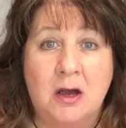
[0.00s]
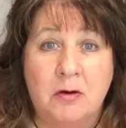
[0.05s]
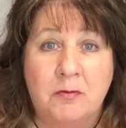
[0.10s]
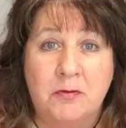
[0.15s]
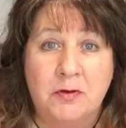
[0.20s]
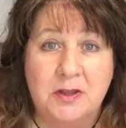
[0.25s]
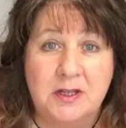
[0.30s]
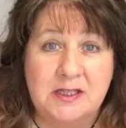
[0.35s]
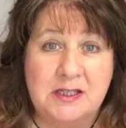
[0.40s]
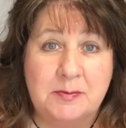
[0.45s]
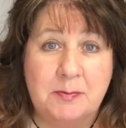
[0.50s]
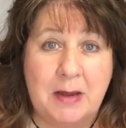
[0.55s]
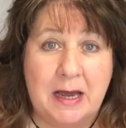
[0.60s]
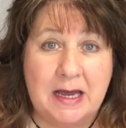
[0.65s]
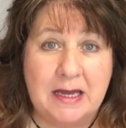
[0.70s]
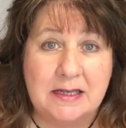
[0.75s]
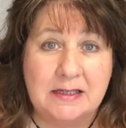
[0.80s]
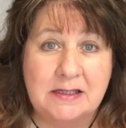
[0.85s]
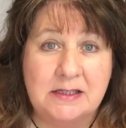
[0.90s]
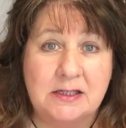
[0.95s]
for this
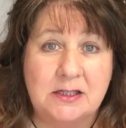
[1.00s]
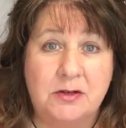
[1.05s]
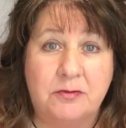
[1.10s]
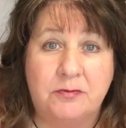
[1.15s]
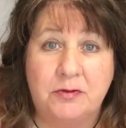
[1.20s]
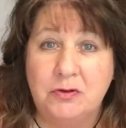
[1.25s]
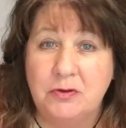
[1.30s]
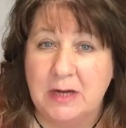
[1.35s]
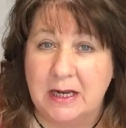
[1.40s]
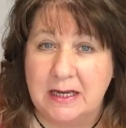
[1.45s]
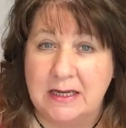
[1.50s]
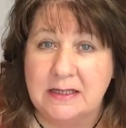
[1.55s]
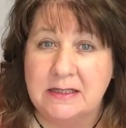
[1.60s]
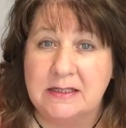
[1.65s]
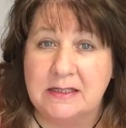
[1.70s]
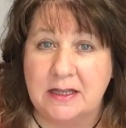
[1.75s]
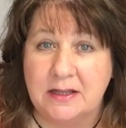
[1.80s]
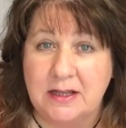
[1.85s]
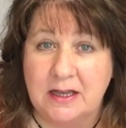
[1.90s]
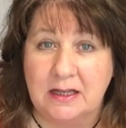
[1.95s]
past few
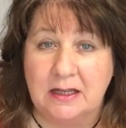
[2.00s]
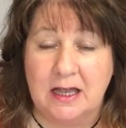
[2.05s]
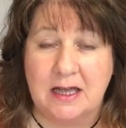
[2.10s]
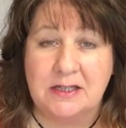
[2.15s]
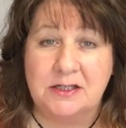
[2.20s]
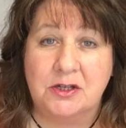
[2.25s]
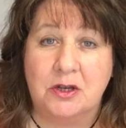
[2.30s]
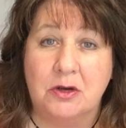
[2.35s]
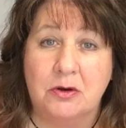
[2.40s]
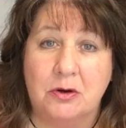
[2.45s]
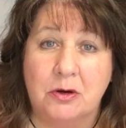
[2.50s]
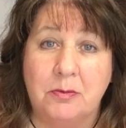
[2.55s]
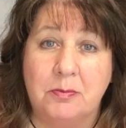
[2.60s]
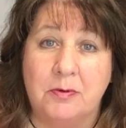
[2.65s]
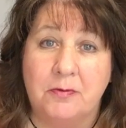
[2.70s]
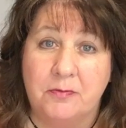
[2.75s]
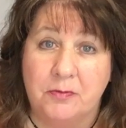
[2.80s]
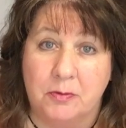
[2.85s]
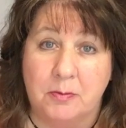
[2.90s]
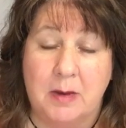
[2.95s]
days in the Alaska group
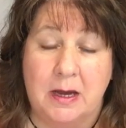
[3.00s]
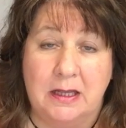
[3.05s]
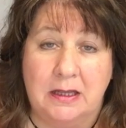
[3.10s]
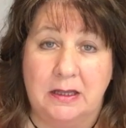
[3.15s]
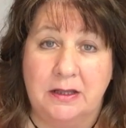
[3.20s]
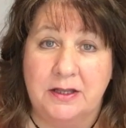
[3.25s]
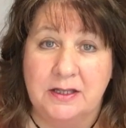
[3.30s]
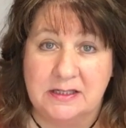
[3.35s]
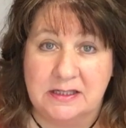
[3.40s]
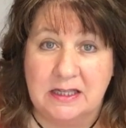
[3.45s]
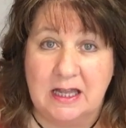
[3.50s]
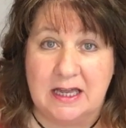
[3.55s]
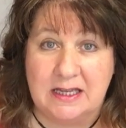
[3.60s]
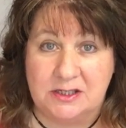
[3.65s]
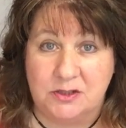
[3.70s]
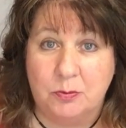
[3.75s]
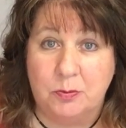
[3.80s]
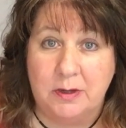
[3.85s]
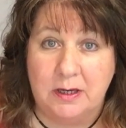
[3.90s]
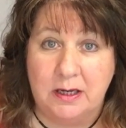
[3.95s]
and for this
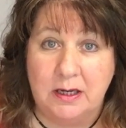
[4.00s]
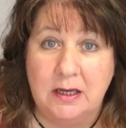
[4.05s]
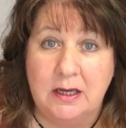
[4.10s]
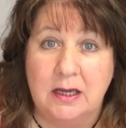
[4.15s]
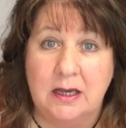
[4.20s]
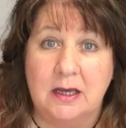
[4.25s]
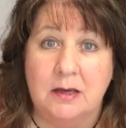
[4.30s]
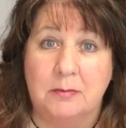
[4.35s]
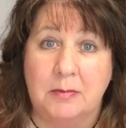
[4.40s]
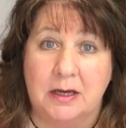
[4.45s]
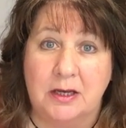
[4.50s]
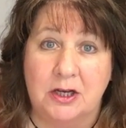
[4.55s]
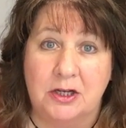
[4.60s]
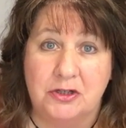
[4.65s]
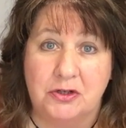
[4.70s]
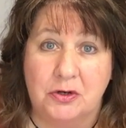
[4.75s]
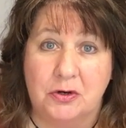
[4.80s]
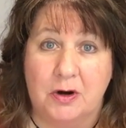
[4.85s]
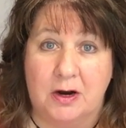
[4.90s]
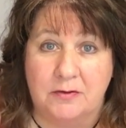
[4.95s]
last week in my
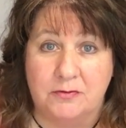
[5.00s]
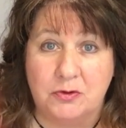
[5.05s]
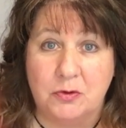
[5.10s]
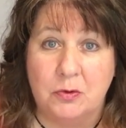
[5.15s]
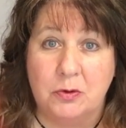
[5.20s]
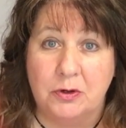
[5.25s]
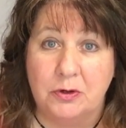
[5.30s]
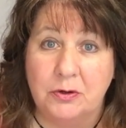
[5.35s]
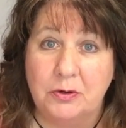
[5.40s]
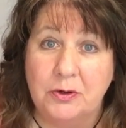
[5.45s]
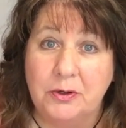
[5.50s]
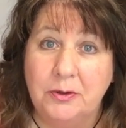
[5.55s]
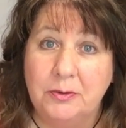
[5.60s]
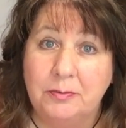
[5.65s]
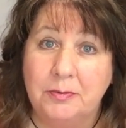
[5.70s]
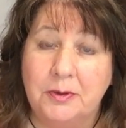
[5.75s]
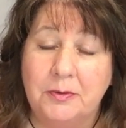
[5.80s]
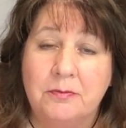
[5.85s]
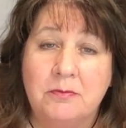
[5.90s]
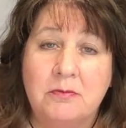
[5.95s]
Country Craft Corner group.